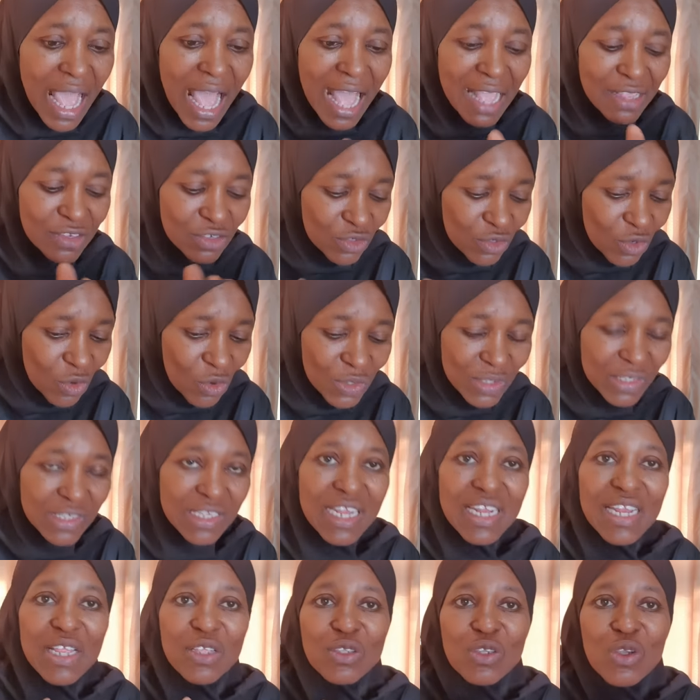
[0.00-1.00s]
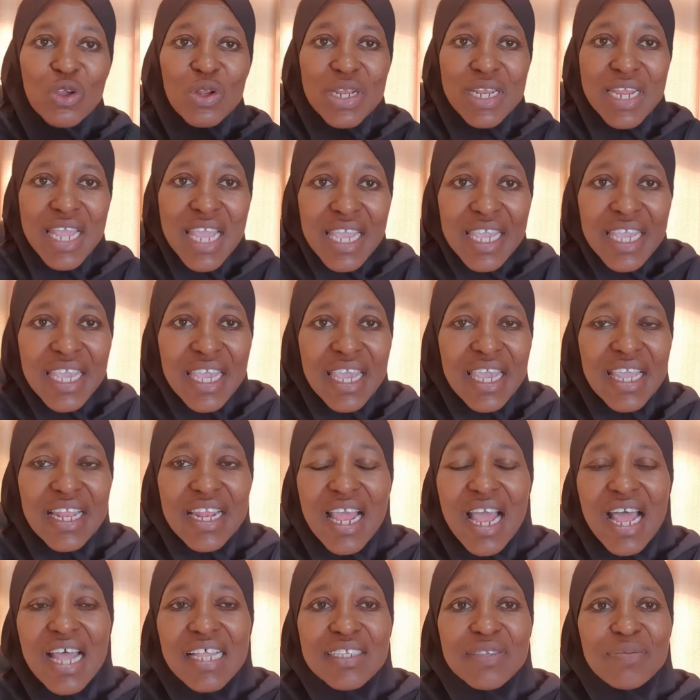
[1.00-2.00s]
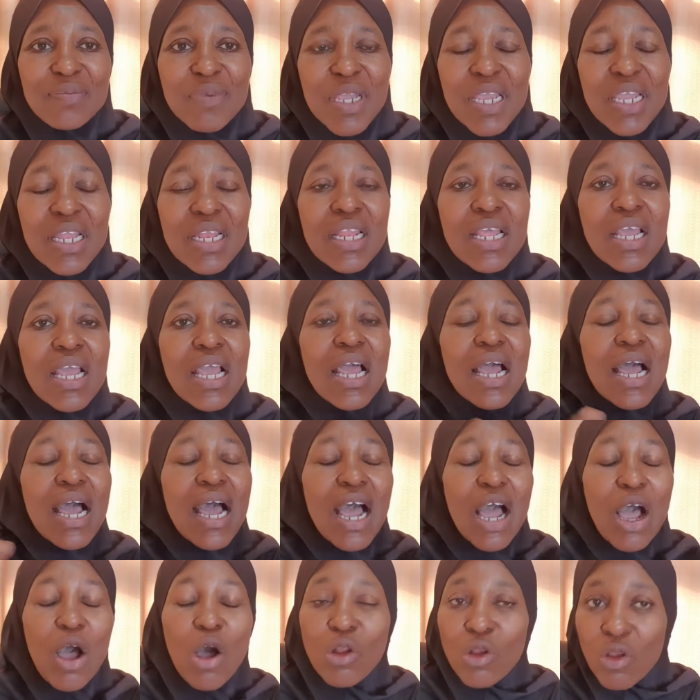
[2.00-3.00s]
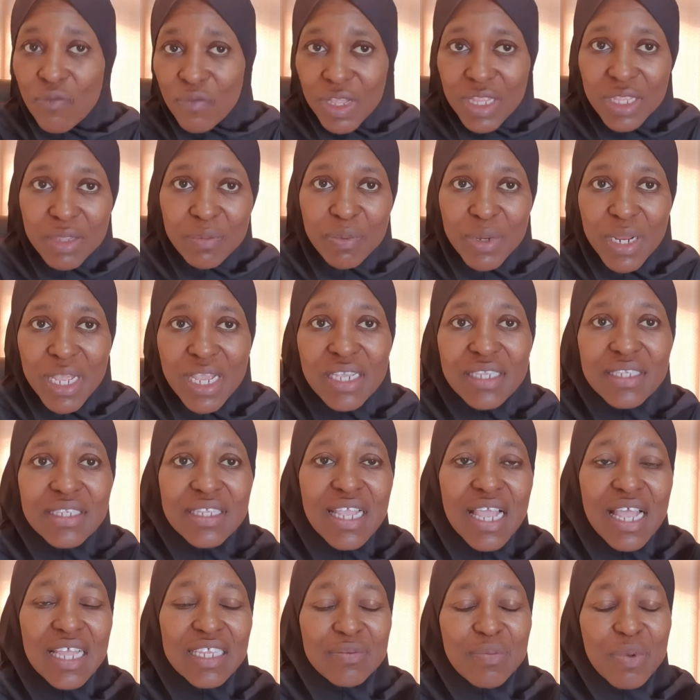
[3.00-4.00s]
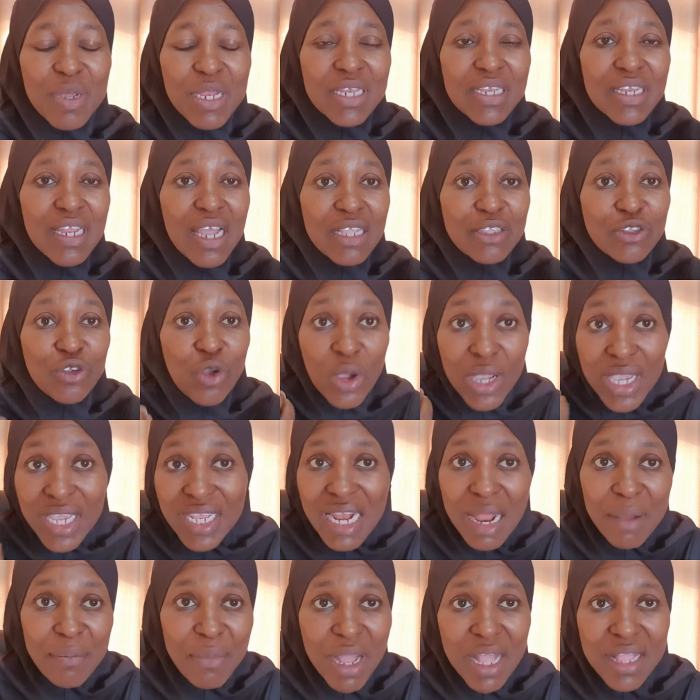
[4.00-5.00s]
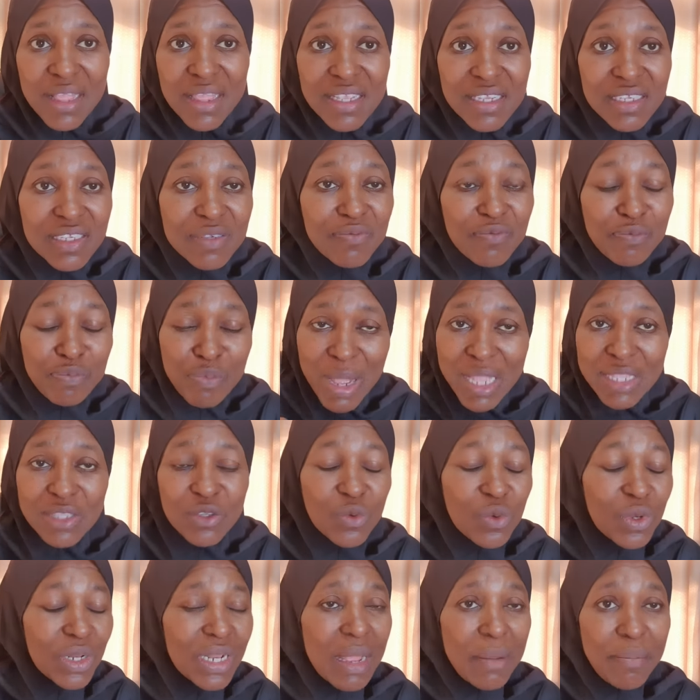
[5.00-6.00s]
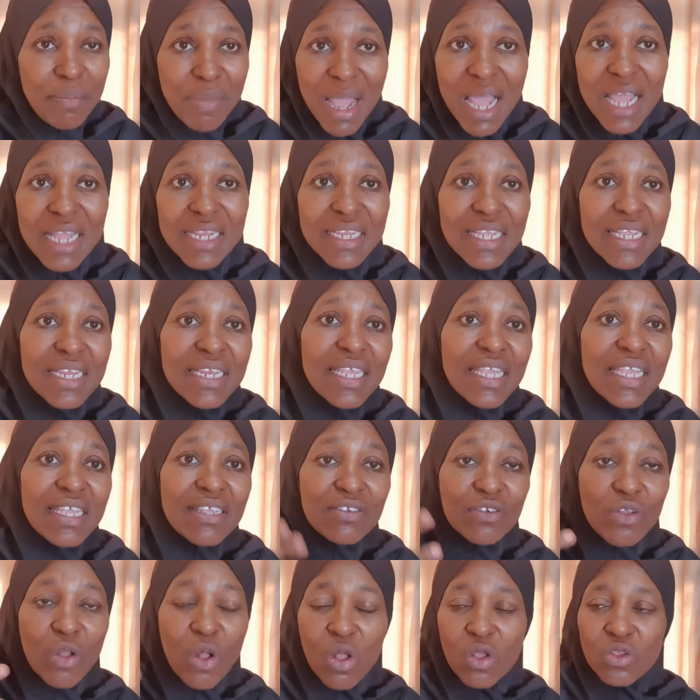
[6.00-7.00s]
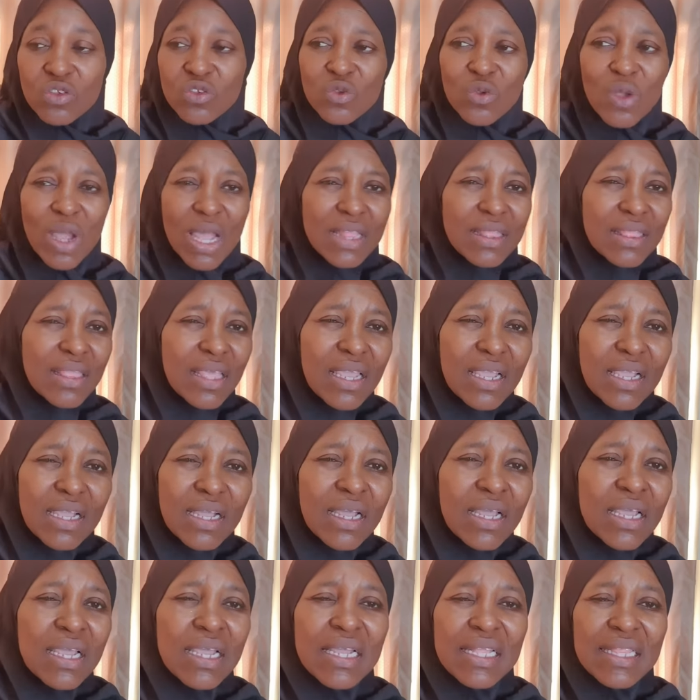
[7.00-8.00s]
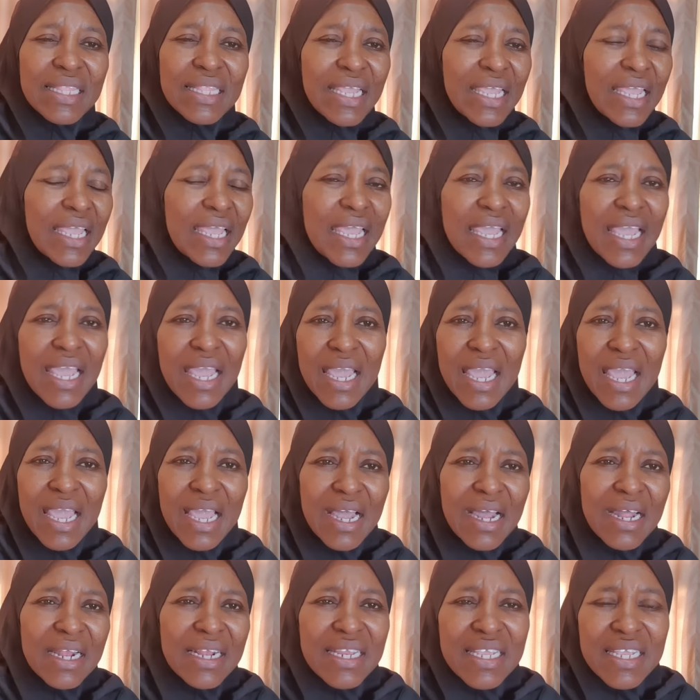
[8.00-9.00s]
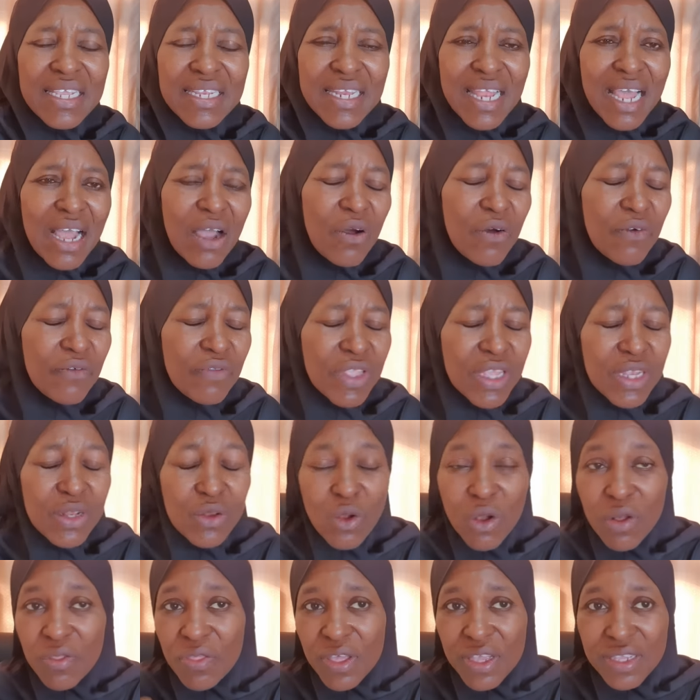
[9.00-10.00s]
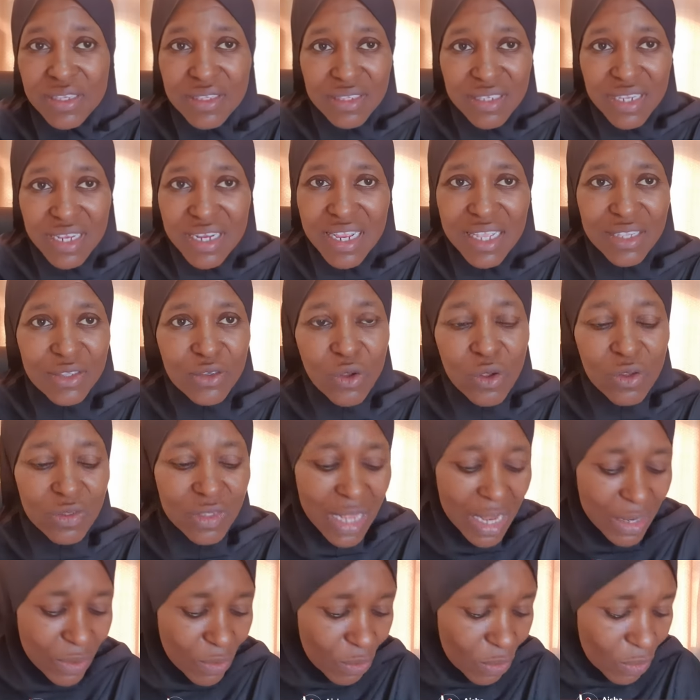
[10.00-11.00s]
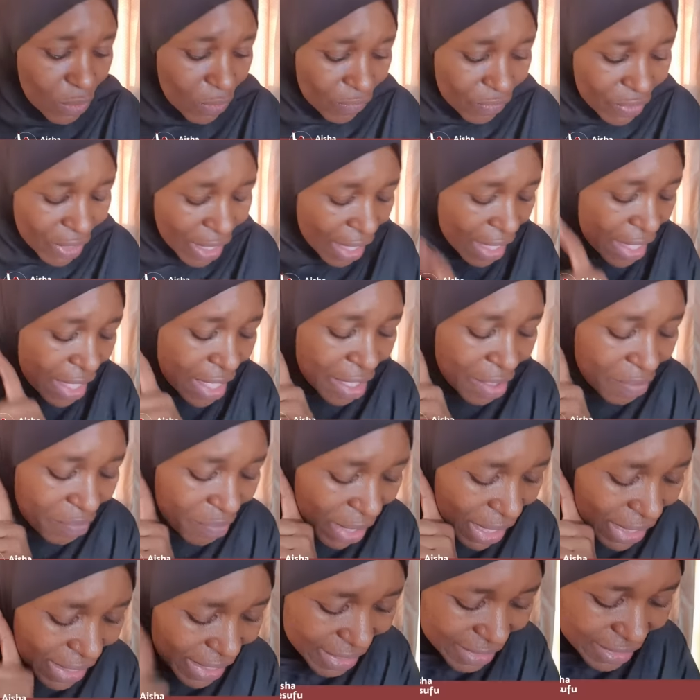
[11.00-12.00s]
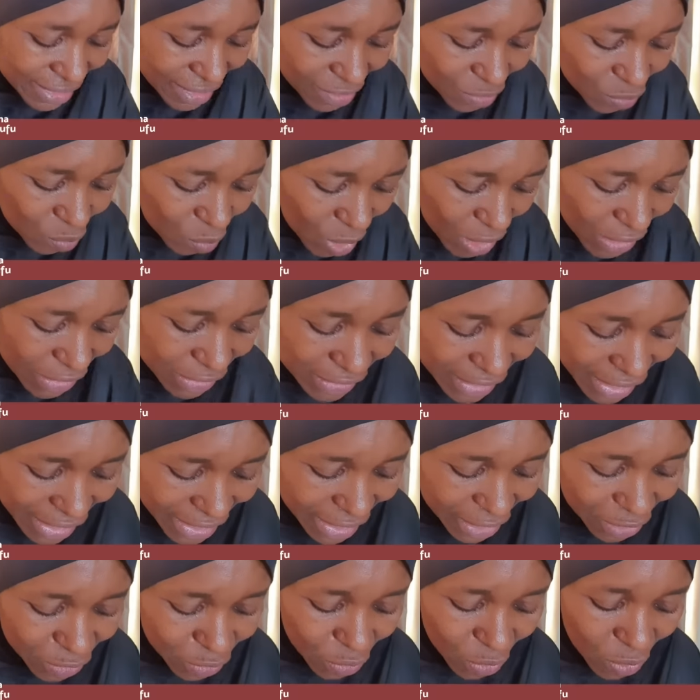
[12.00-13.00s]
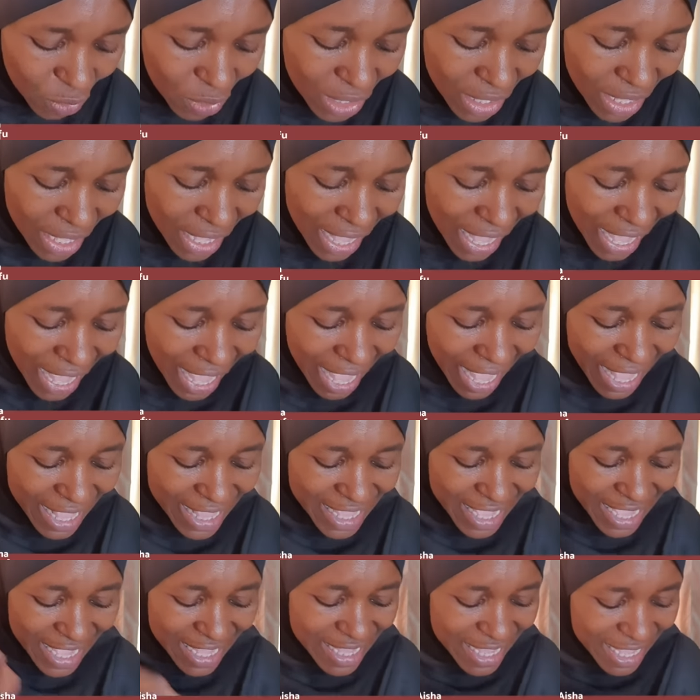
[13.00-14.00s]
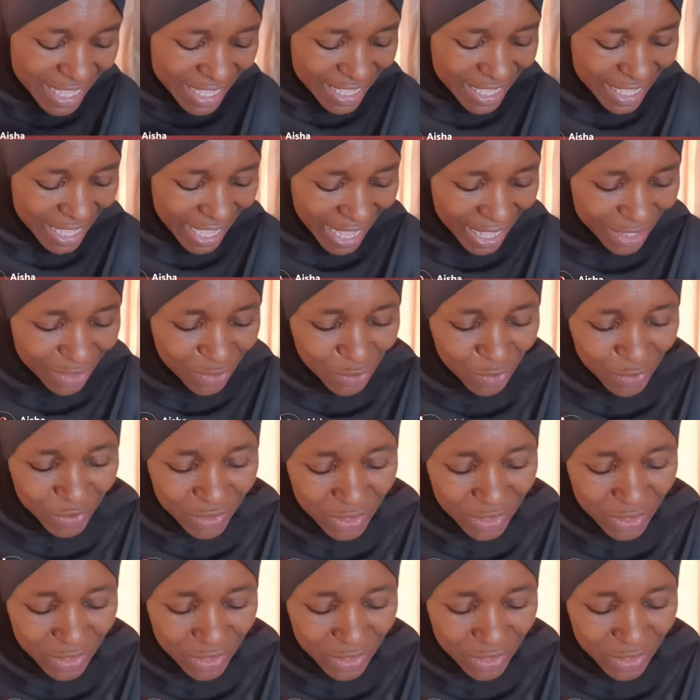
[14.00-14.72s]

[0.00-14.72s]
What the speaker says: And so Senator Ningi has been all over the place. He has been talking about this particular padding. He's also, I think, the leader of the Northern Senators and all of that. But this is what Senator Ningi had